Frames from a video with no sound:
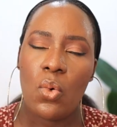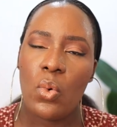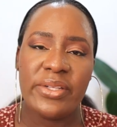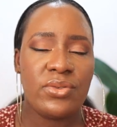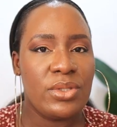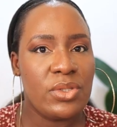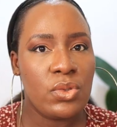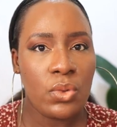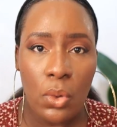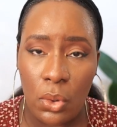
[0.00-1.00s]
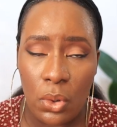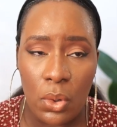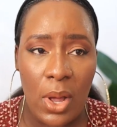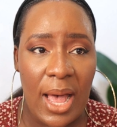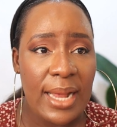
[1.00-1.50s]
went to the
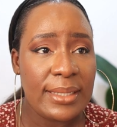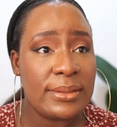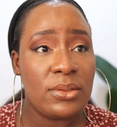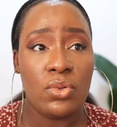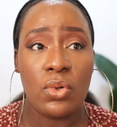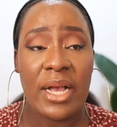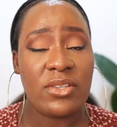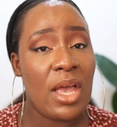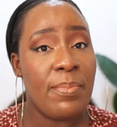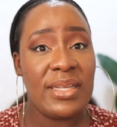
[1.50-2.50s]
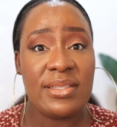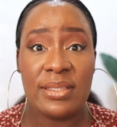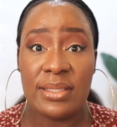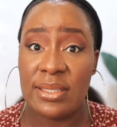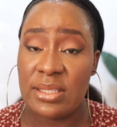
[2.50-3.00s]
school, and, you know, I met
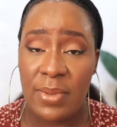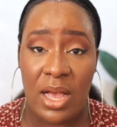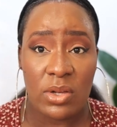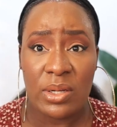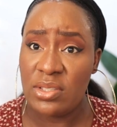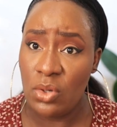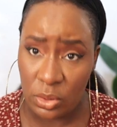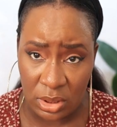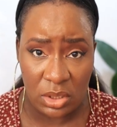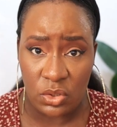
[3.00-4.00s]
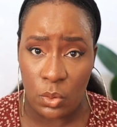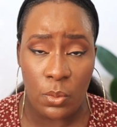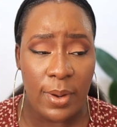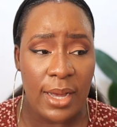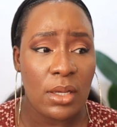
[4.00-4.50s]
the gate man, because I was still holding his
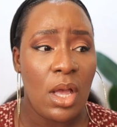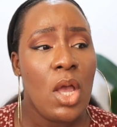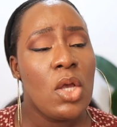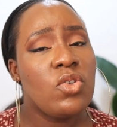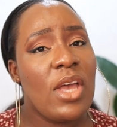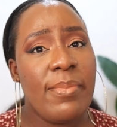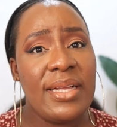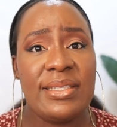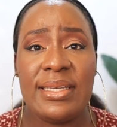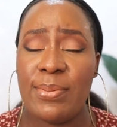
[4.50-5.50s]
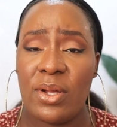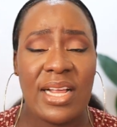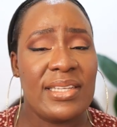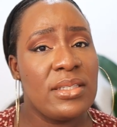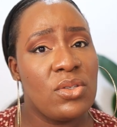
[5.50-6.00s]
school bag. So I met the gate man.
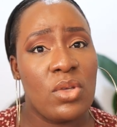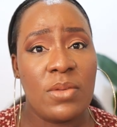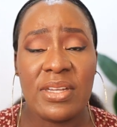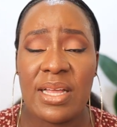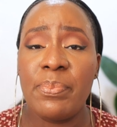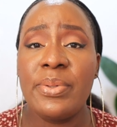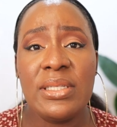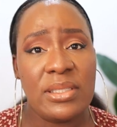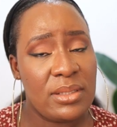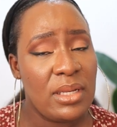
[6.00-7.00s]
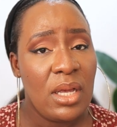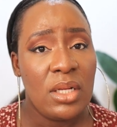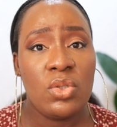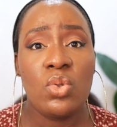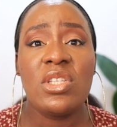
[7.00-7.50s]
I'm asking the gate man that, please,
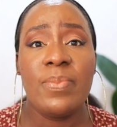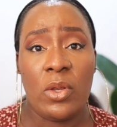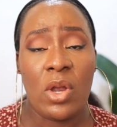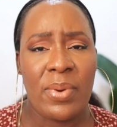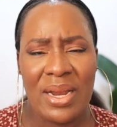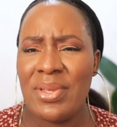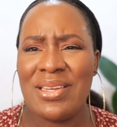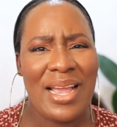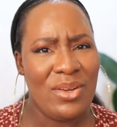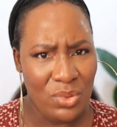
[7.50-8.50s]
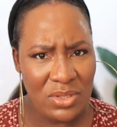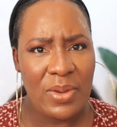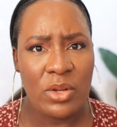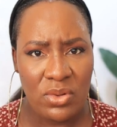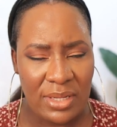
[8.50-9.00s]
did you see my younger brother? I mean, the guy knows
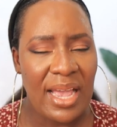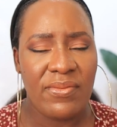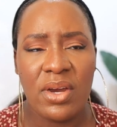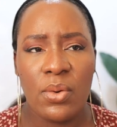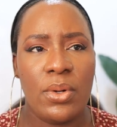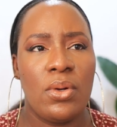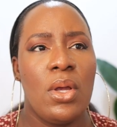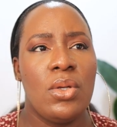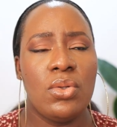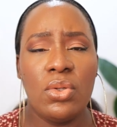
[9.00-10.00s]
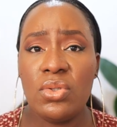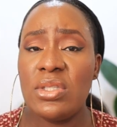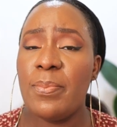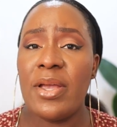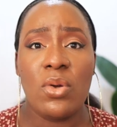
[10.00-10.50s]
me. I know the guy very well. You know, did you
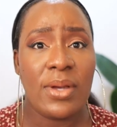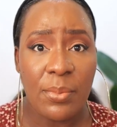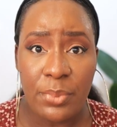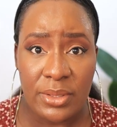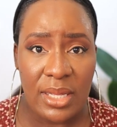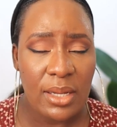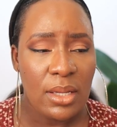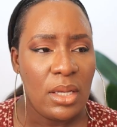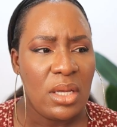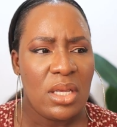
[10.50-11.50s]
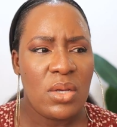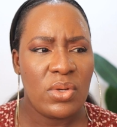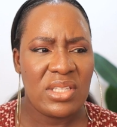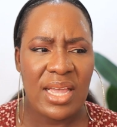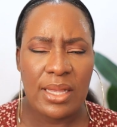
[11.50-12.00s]
see my younger brother? He
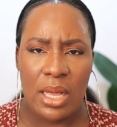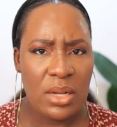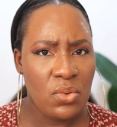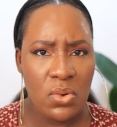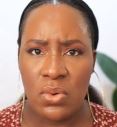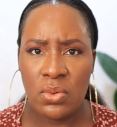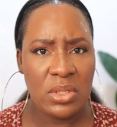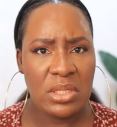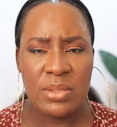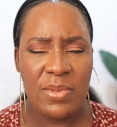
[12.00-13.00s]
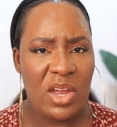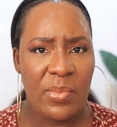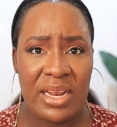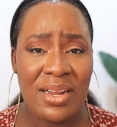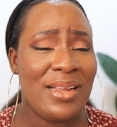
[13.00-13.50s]
was like, no, he didn't see my younger
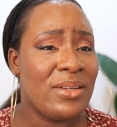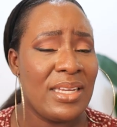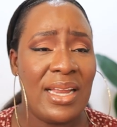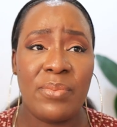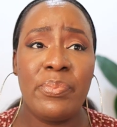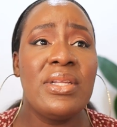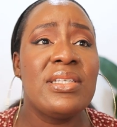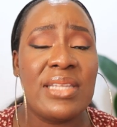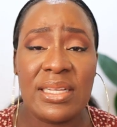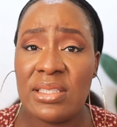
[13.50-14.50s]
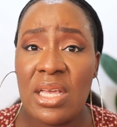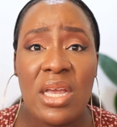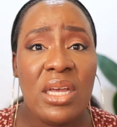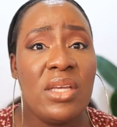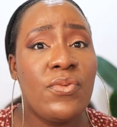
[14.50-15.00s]
brother. And I was not like, please, that
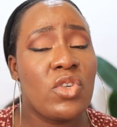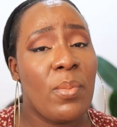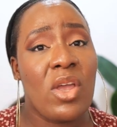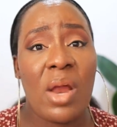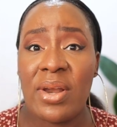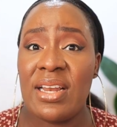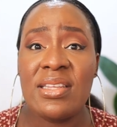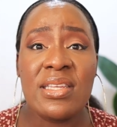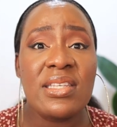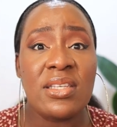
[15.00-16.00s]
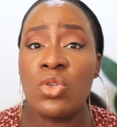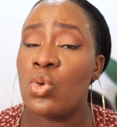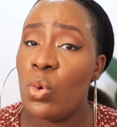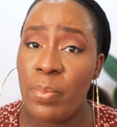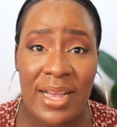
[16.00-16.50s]
if you saw my younger brother, that this is his
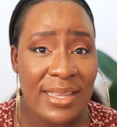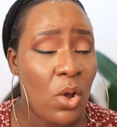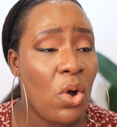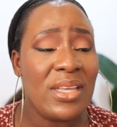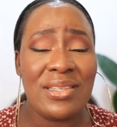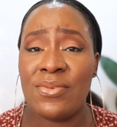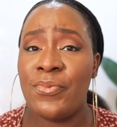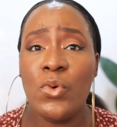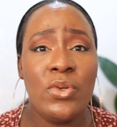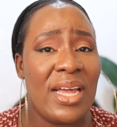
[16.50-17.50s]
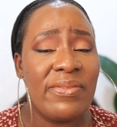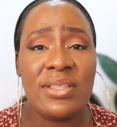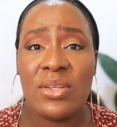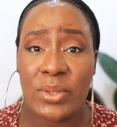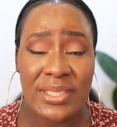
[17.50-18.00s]
school bag. All his food,
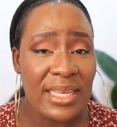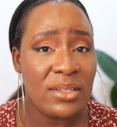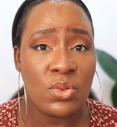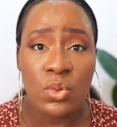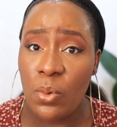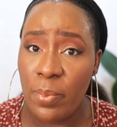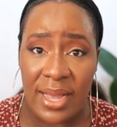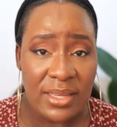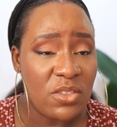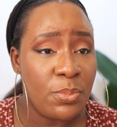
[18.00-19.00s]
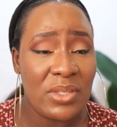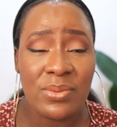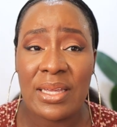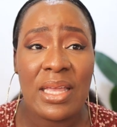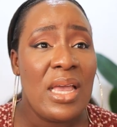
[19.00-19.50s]
everything was inside the school bag, his books.
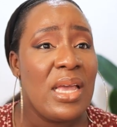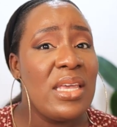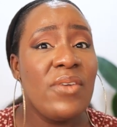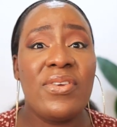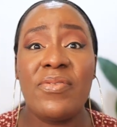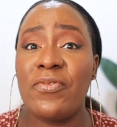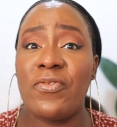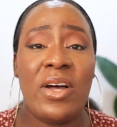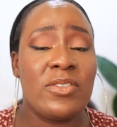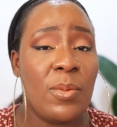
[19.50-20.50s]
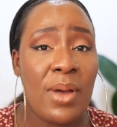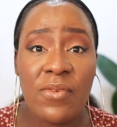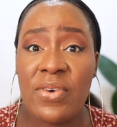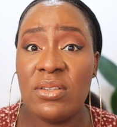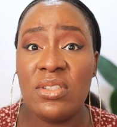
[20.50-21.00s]
I'm like, if he
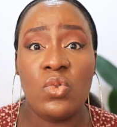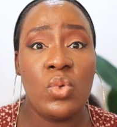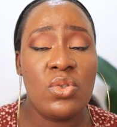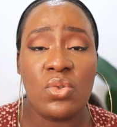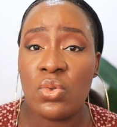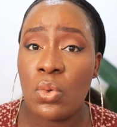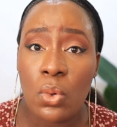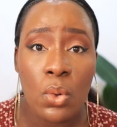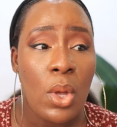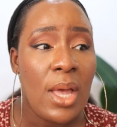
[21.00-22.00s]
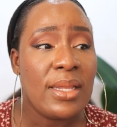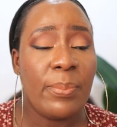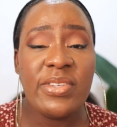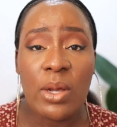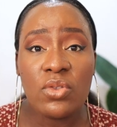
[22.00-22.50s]
somehow found his way to school,
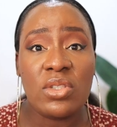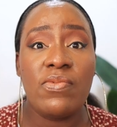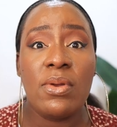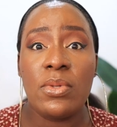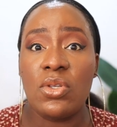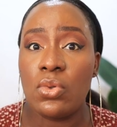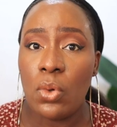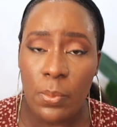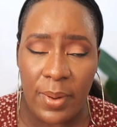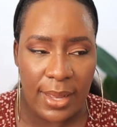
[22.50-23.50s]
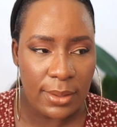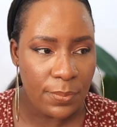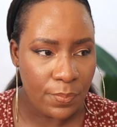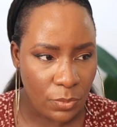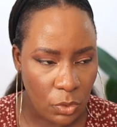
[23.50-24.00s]
that please, I want to give him his school
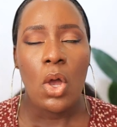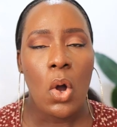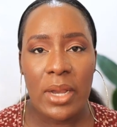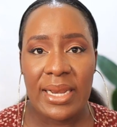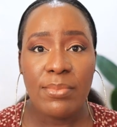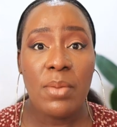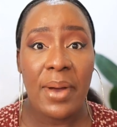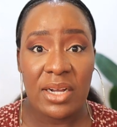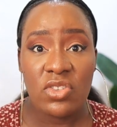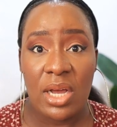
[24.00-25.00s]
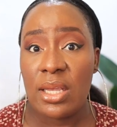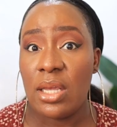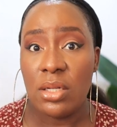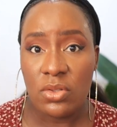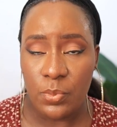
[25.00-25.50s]
bag. Okay, let me backtrack
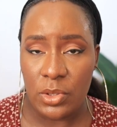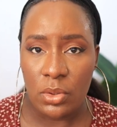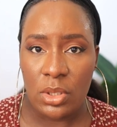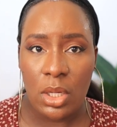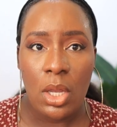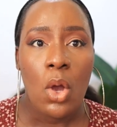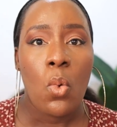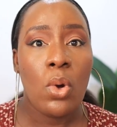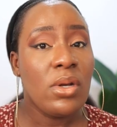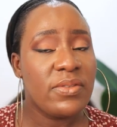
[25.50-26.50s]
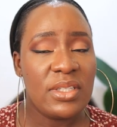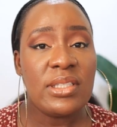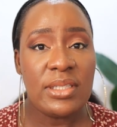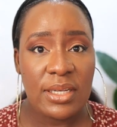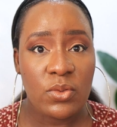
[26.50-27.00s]
a little bit, okay? One of
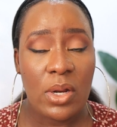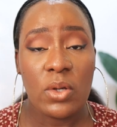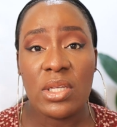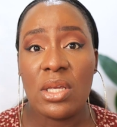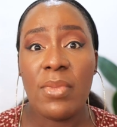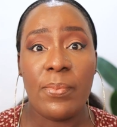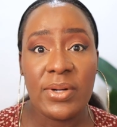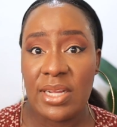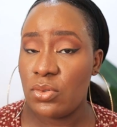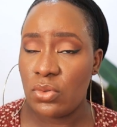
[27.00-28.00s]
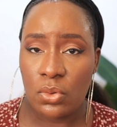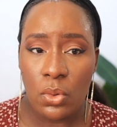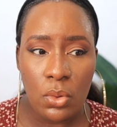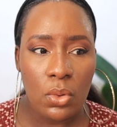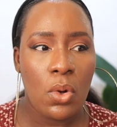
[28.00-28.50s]
these days, when I was taking my brother to
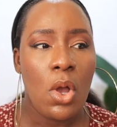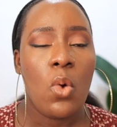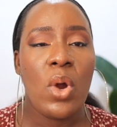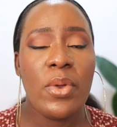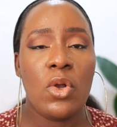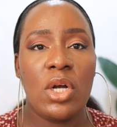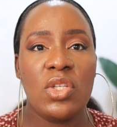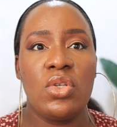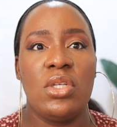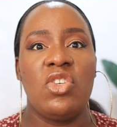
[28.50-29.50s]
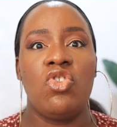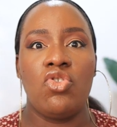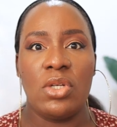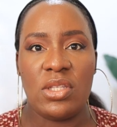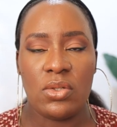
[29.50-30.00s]
school, when we got to the
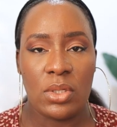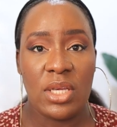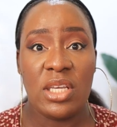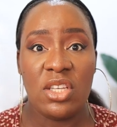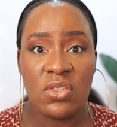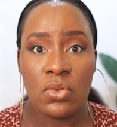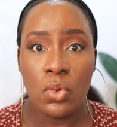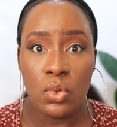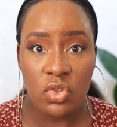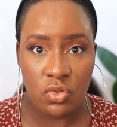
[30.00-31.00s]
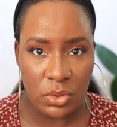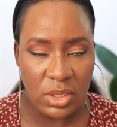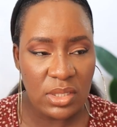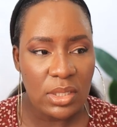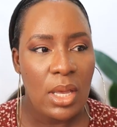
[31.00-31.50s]
street, okay, his school
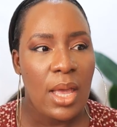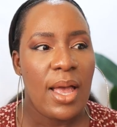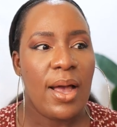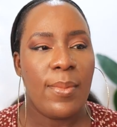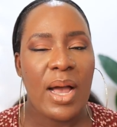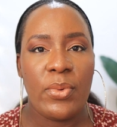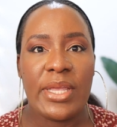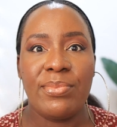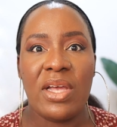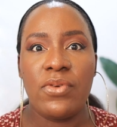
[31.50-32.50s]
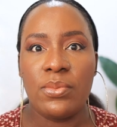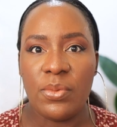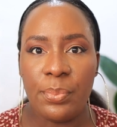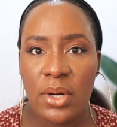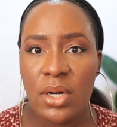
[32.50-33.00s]
street, and we came down from
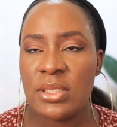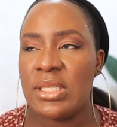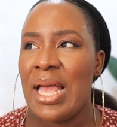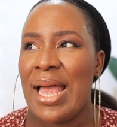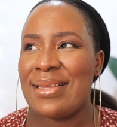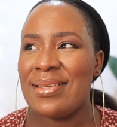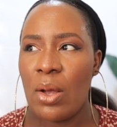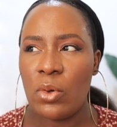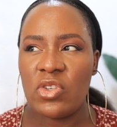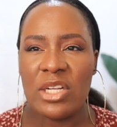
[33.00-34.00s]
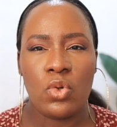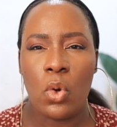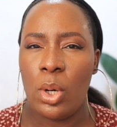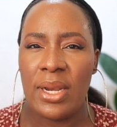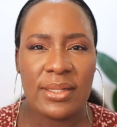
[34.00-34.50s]
the bus, I think I was trying to
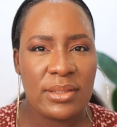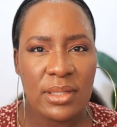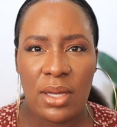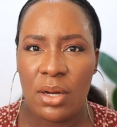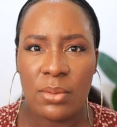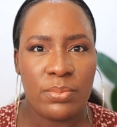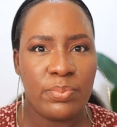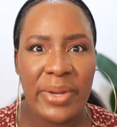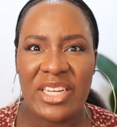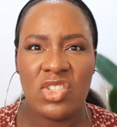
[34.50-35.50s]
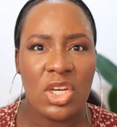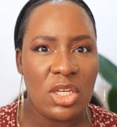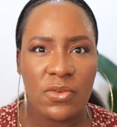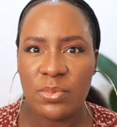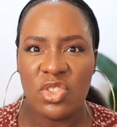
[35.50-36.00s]
collect my
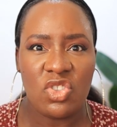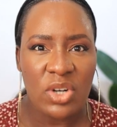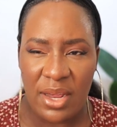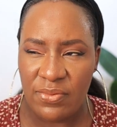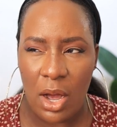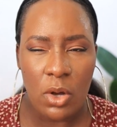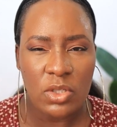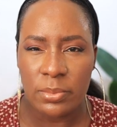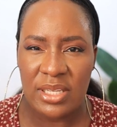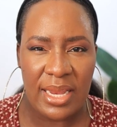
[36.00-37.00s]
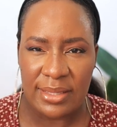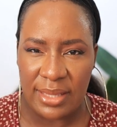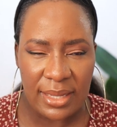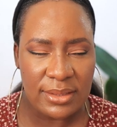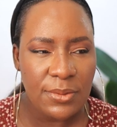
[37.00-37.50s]
change from the driver or something like
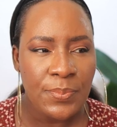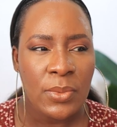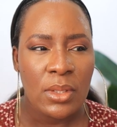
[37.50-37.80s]
that.